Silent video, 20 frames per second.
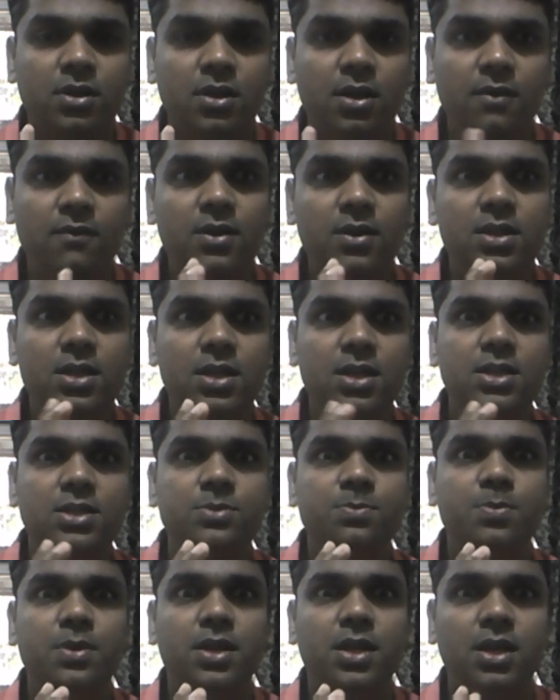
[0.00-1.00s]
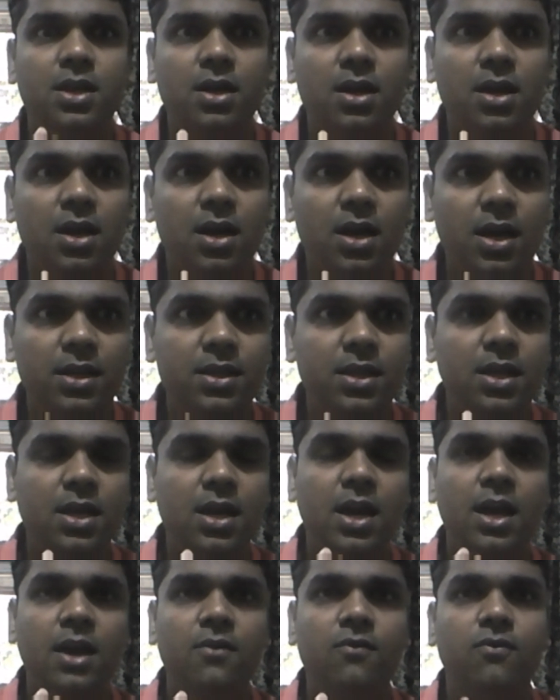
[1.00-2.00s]
Everything is spinning. I think
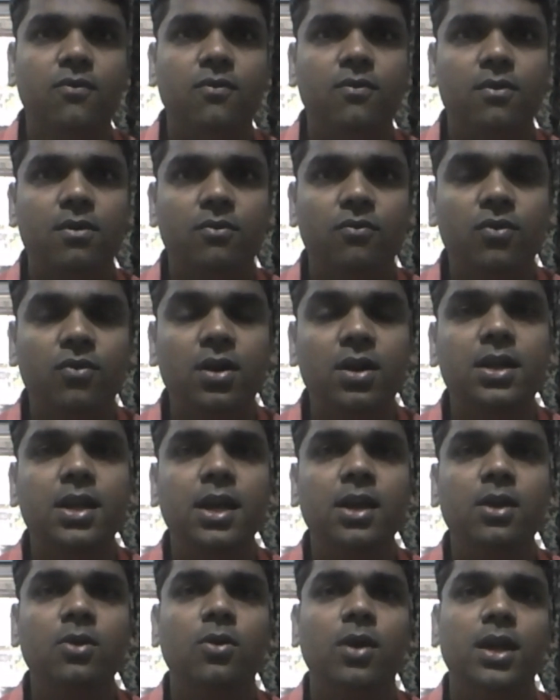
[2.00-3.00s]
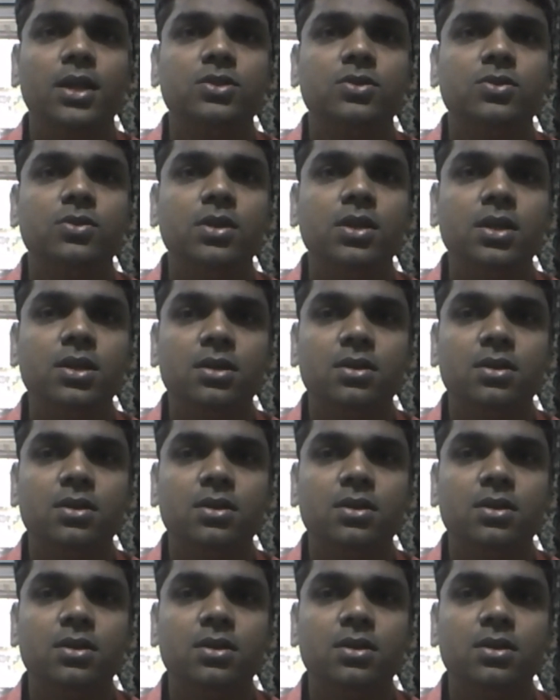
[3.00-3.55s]
I have vertigo actually